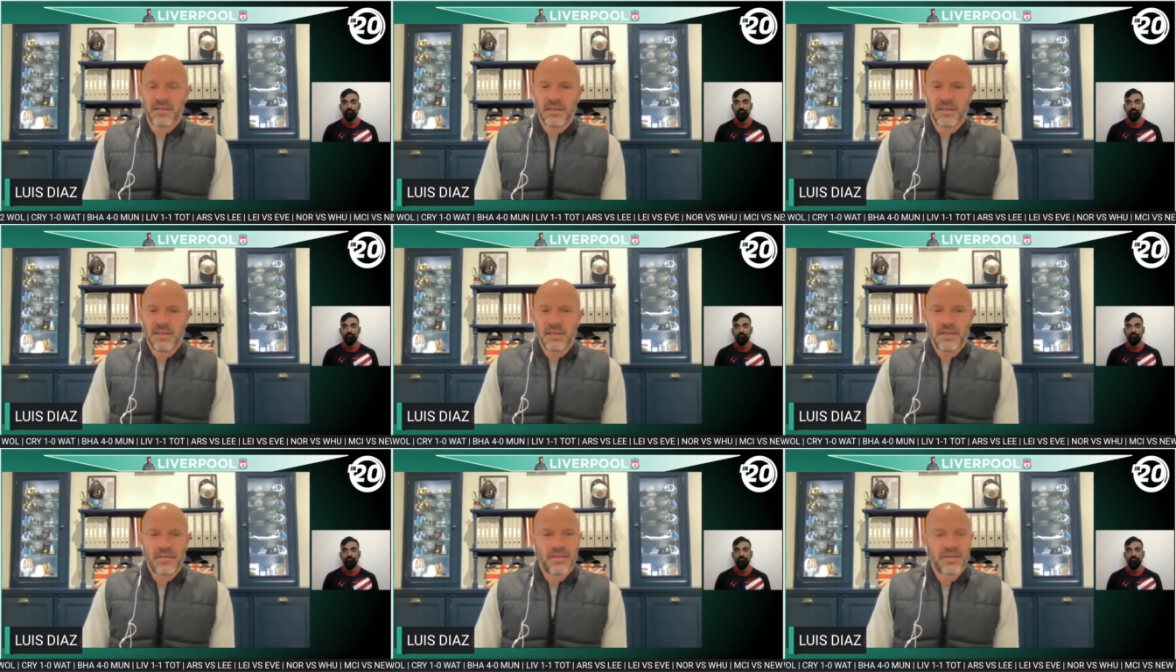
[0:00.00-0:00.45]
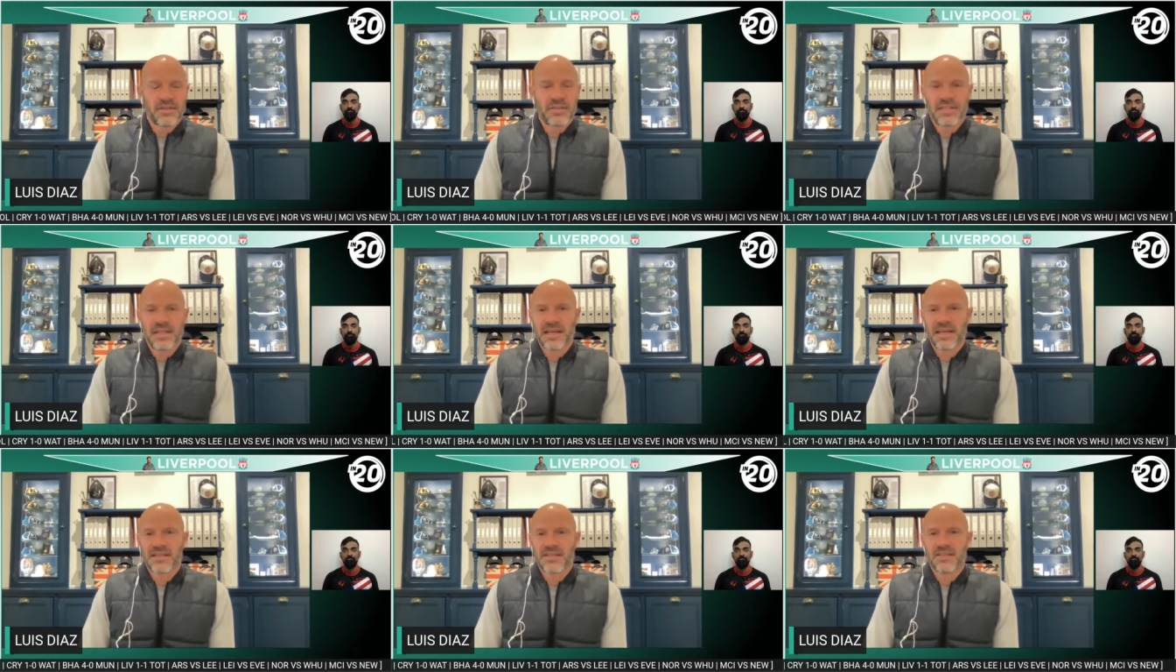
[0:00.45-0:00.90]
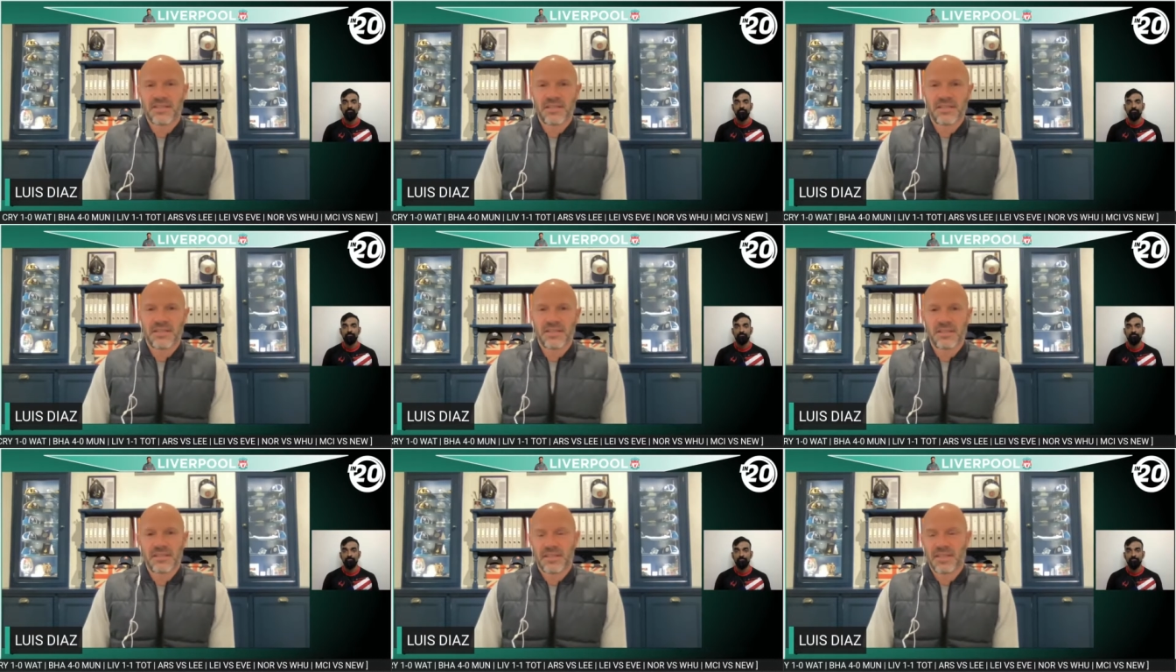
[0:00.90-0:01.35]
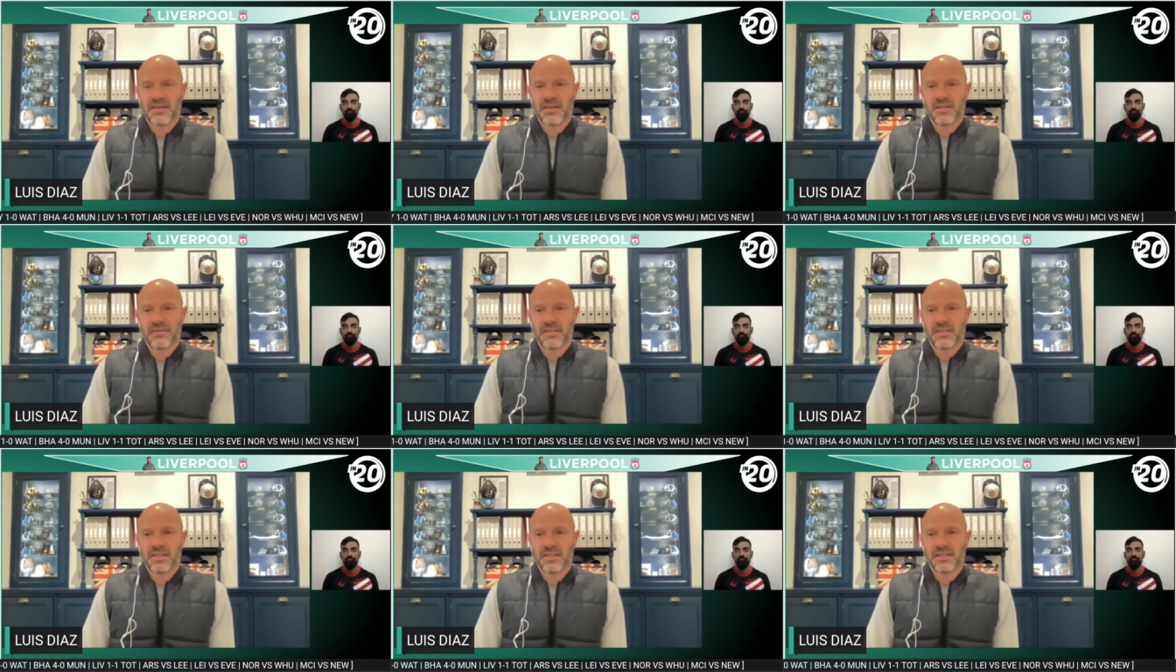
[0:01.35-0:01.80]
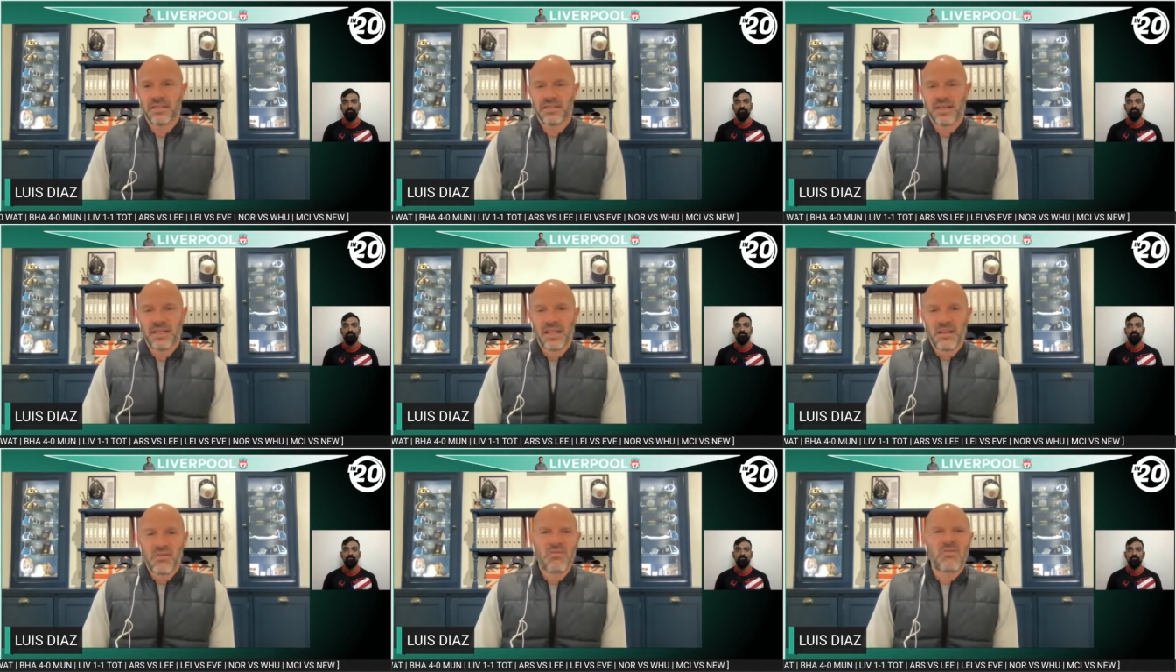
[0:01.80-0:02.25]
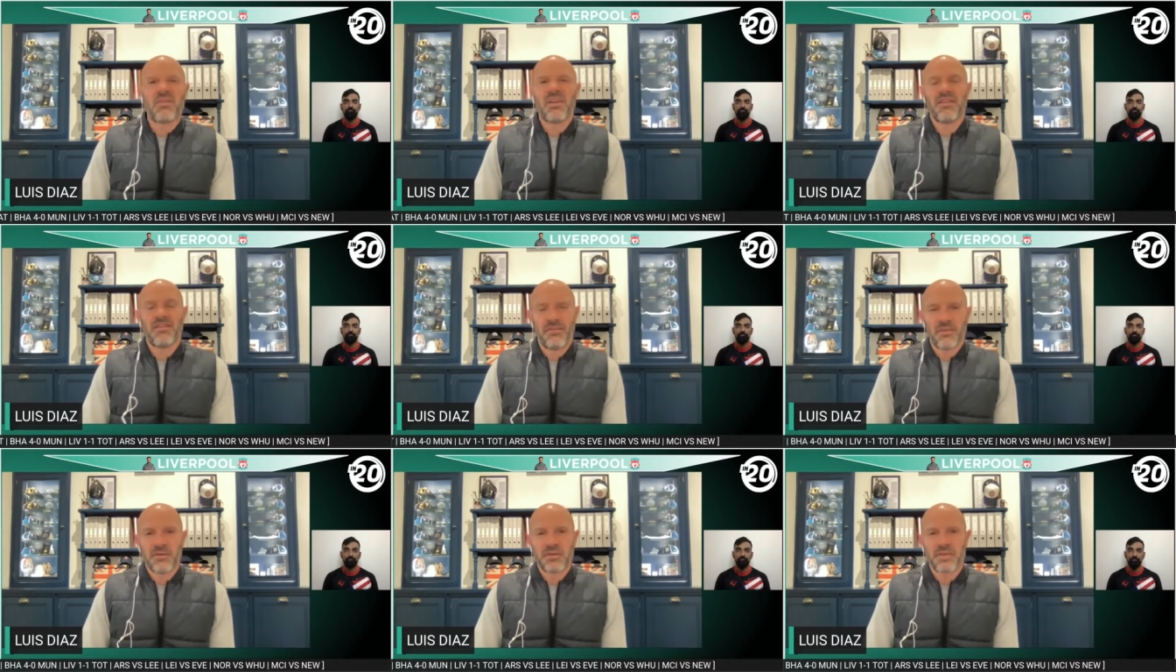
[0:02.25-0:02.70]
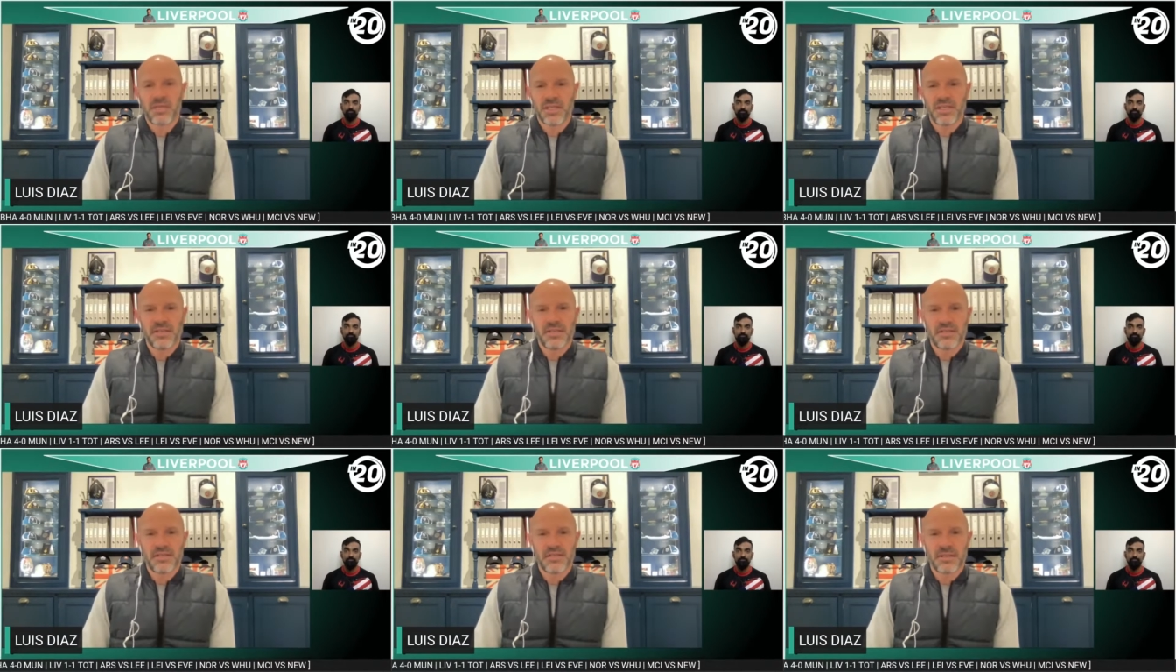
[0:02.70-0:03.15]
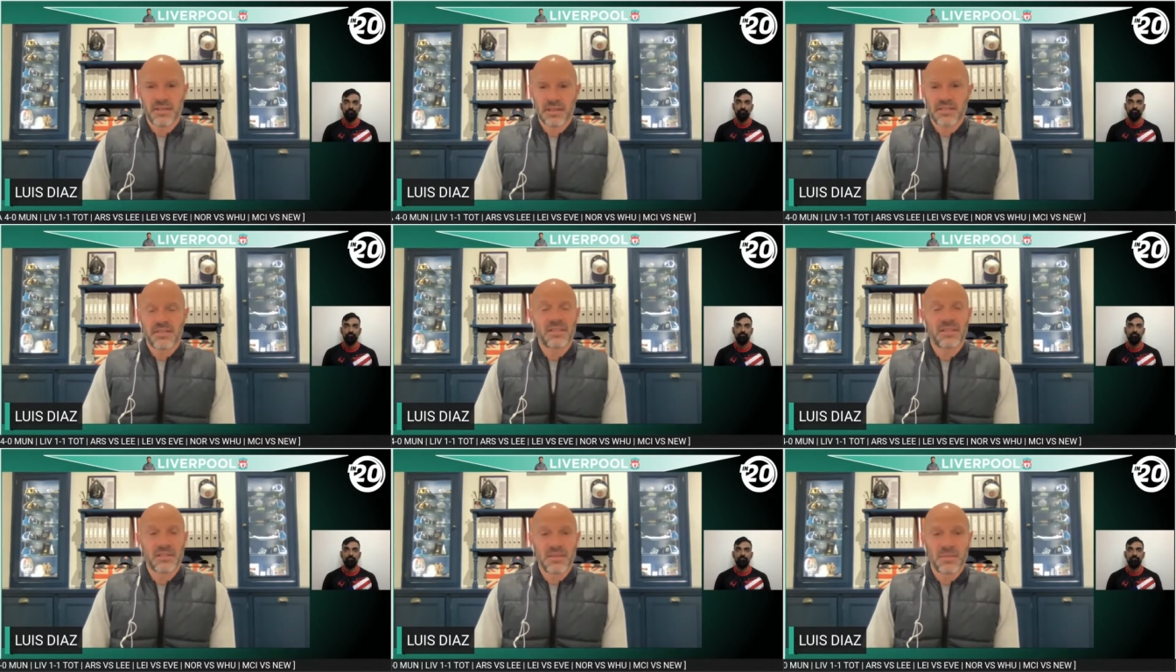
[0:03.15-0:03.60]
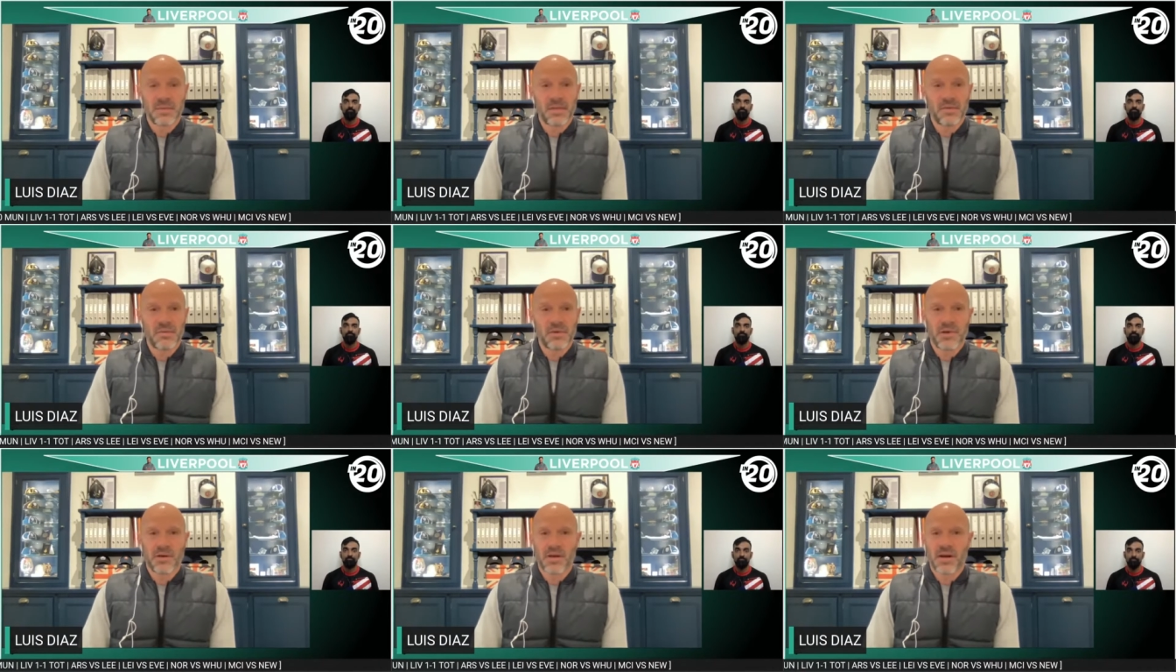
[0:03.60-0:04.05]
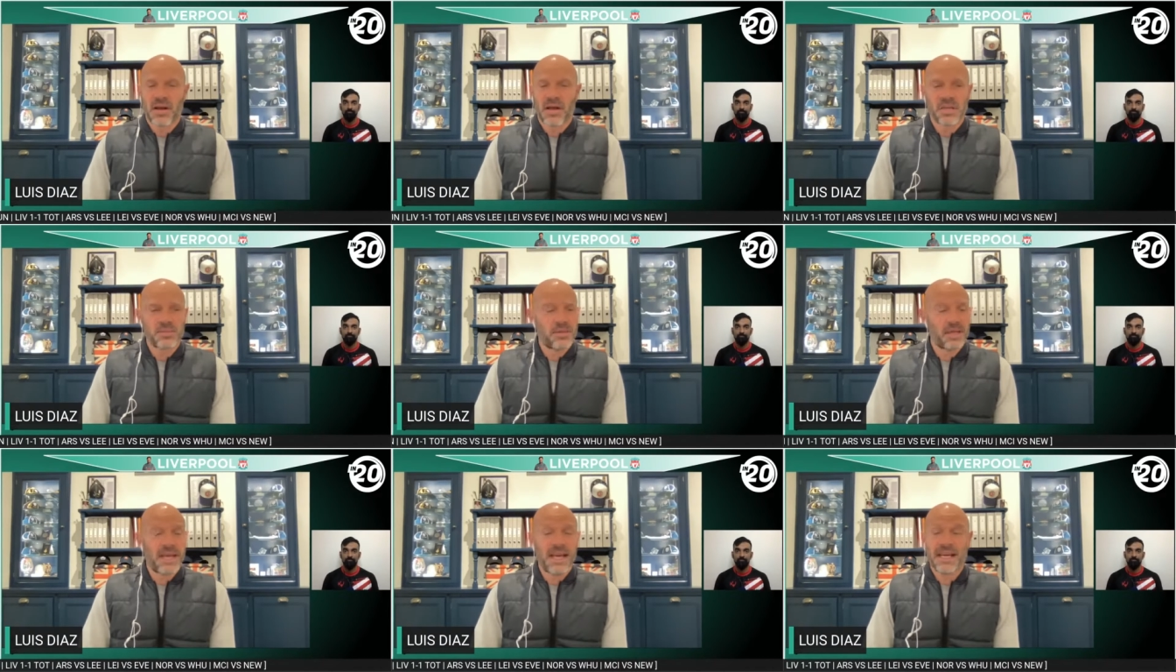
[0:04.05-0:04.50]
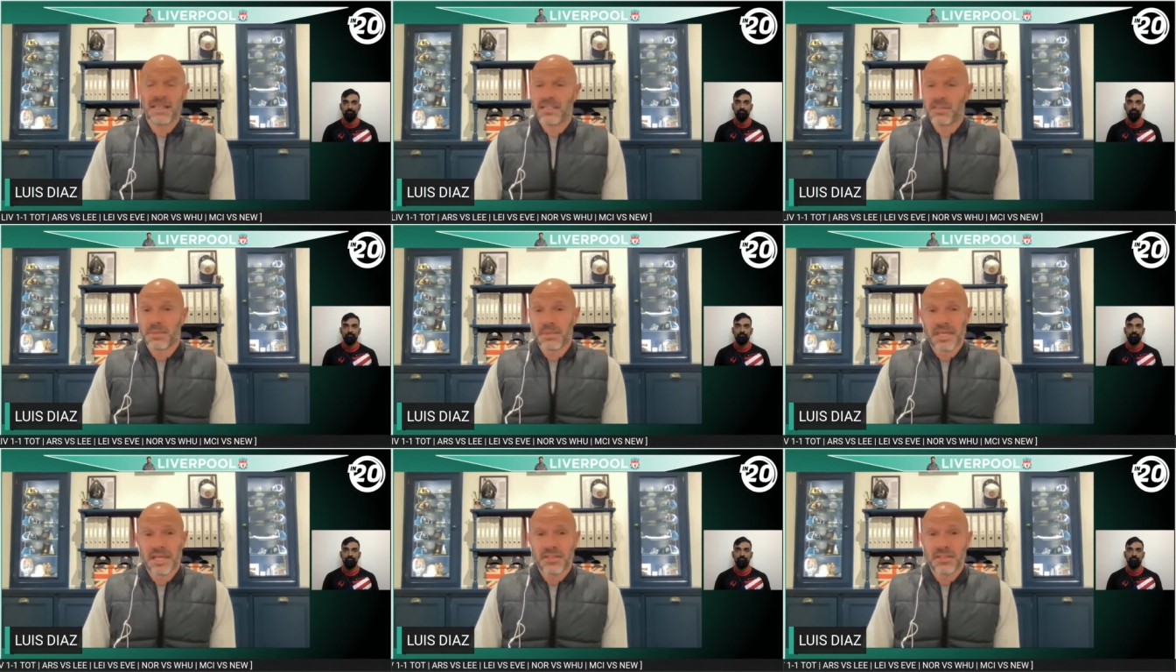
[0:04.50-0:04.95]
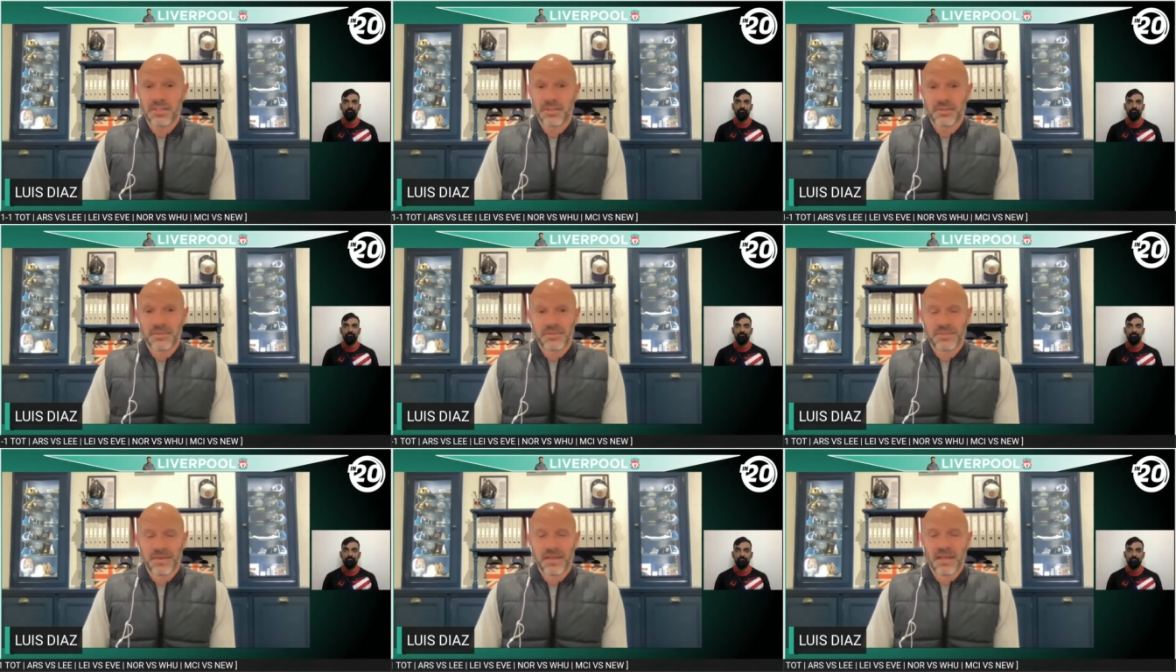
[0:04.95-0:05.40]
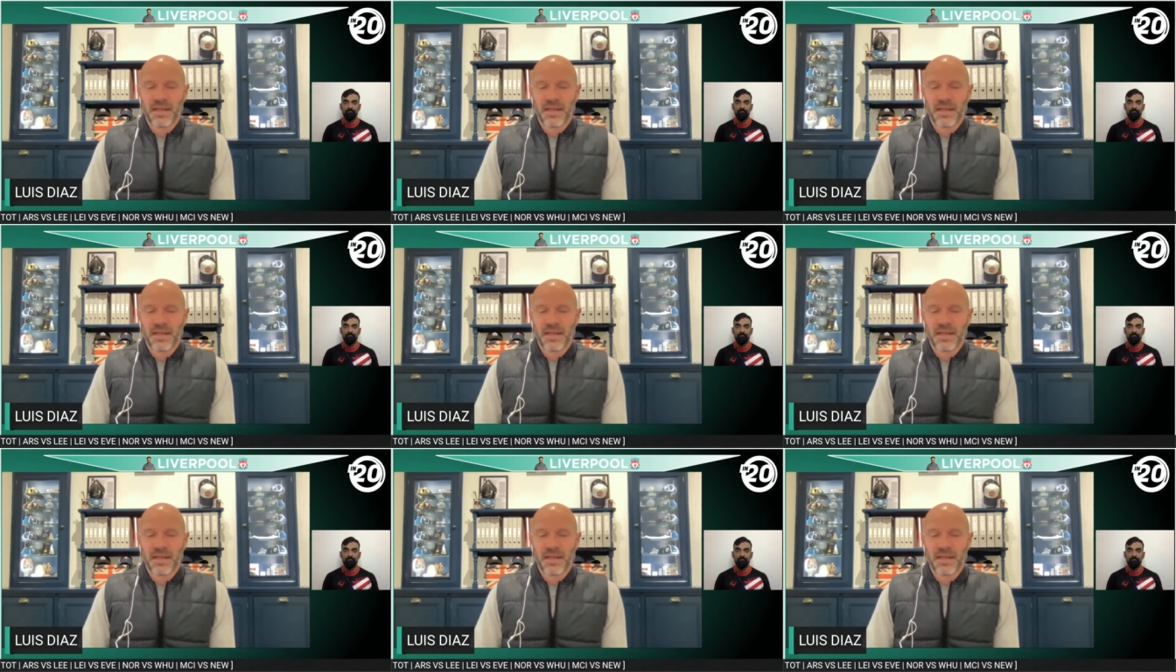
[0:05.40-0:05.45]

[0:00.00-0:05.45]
You've got to see that consistency over 3 or 4 seasons, I think, to be world class. But he has the potential.